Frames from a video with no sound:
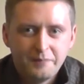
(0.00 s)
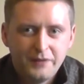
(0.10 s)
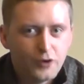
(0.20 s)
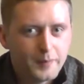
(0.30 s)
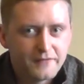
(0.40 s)
A
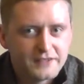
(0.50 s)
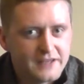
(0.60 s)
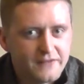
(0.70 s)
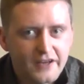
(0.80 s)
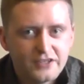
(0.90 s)
little bit of a
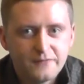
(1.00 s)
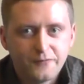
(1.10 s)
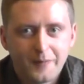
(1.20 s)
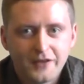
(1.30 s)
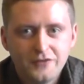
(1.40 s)
deviation
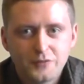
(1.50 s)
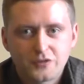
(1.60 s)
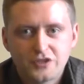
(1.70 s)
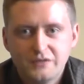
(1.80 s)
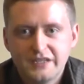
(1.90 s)
from my usual
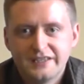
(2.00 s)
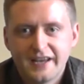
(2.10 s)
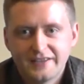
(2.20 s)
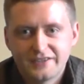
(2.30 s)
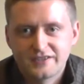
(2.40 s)
shooting
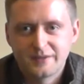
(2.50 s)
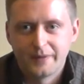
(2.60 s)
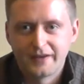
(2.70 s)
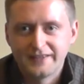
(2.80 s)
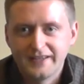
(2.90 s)
tests,
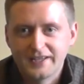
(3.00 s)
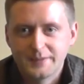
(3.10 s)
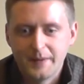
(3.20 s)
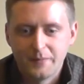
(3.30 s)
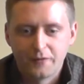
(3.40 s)
but I think that
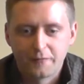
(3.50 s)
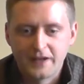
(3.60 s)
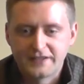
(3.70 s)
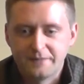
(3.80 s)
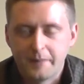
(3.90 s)
is a bit more
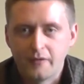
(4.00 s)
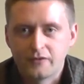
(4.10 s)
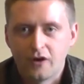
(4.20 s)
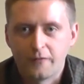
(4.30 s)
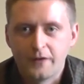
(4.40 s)
reflective
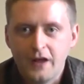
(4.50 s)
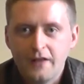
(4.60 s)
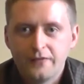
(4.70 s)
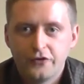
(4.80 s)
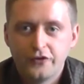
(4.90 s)
both of
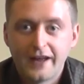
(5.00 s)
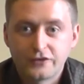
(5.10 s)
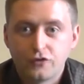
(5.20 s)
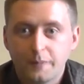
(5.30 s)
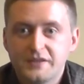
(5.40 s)
the
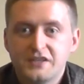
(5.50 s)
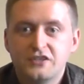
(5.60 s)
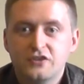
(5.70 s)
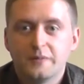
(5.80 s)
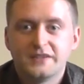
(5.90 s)
natural
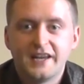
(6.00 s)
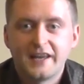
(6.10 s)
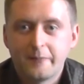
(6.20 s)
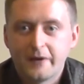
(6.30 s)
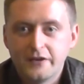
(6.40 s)
position you'll be
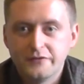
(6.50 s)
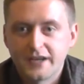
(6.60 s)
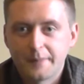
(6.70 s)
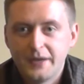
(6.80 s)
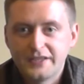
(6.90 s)
taking when
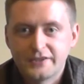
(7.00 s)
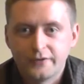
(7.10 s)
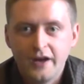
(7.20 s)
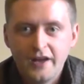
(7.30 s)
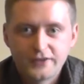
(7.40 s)
using a
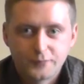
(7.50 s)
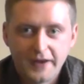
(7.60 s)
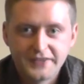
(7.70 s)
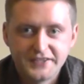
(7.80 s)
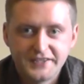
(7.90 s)
pistol, as well
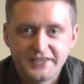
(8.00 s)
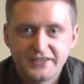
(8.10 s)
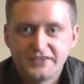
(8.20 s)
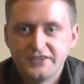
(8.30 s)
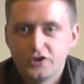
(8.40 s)
as the
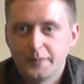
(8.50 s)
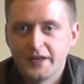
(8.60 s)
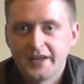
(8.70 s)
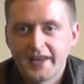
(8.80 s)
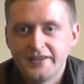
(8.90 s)
distances you'll
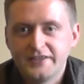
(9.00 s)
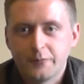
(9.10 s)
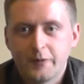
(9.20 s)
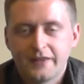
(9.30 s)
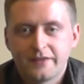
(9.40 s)
be
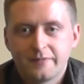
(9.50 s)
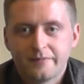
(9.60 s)
engaging with.